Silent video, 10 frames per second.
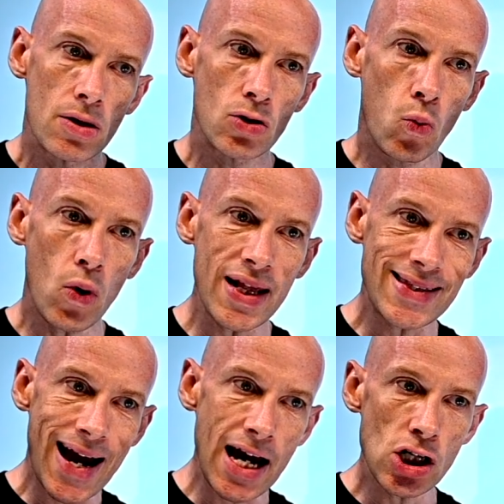So what
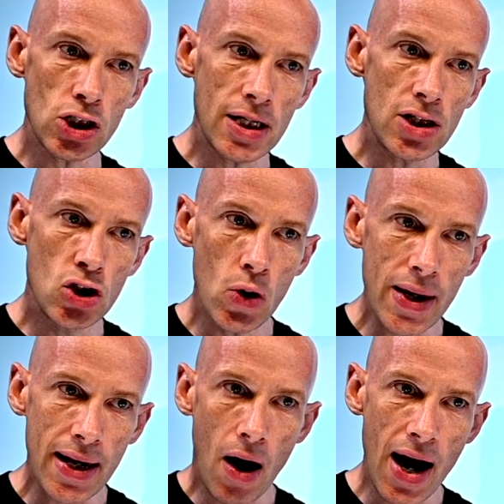it's actually
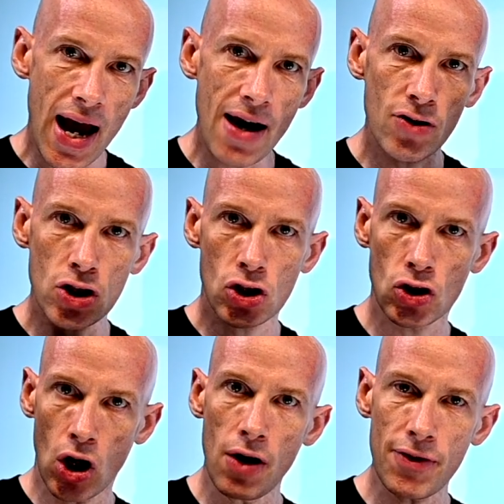doing, I have a
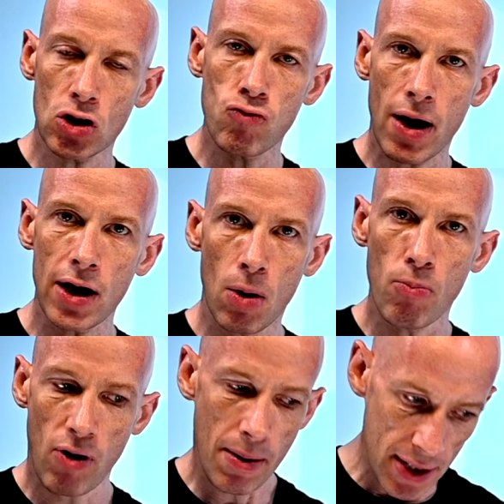service running on
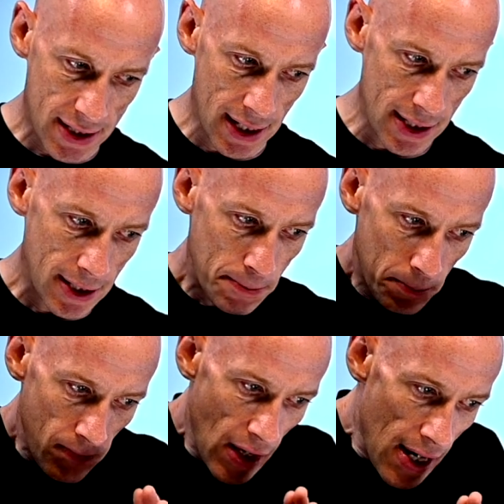premises
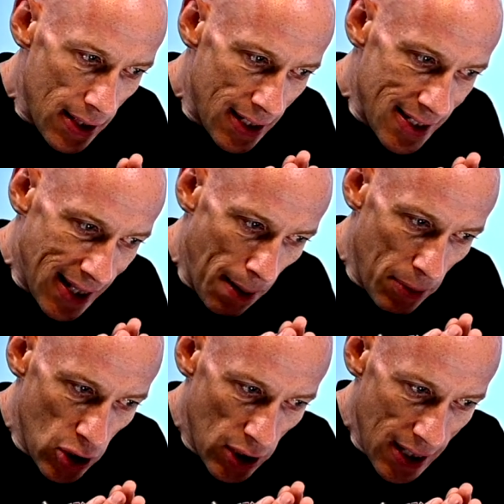that
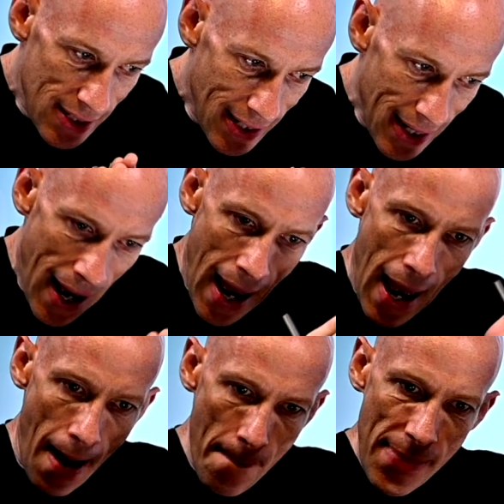establishes an
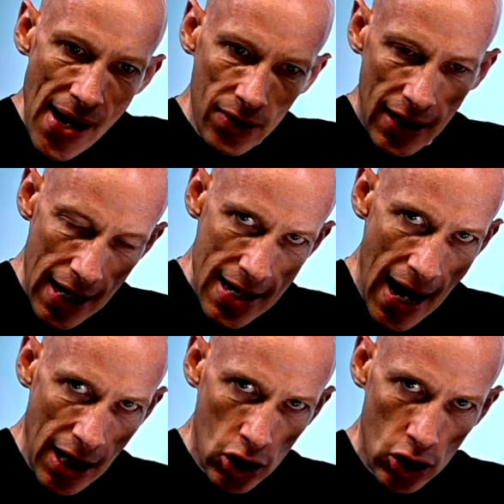outbound
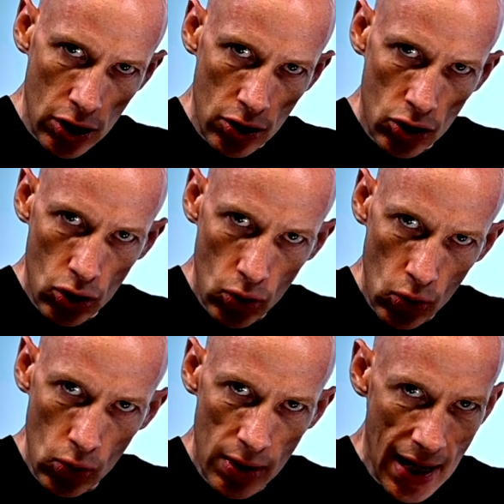connection
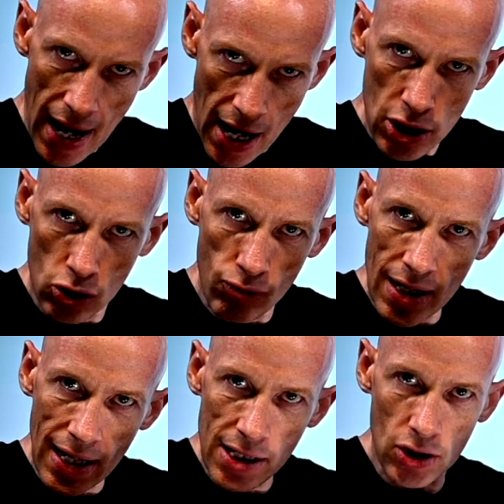to the Azure
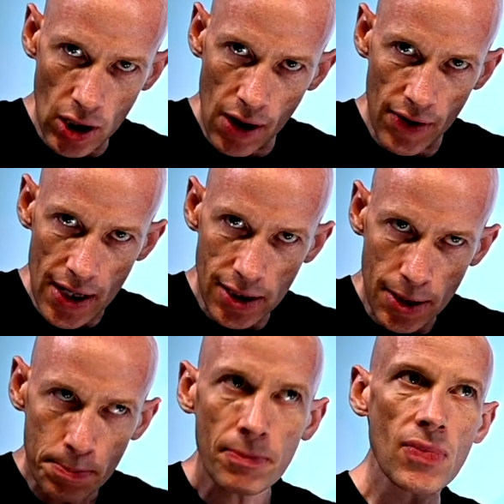Relay service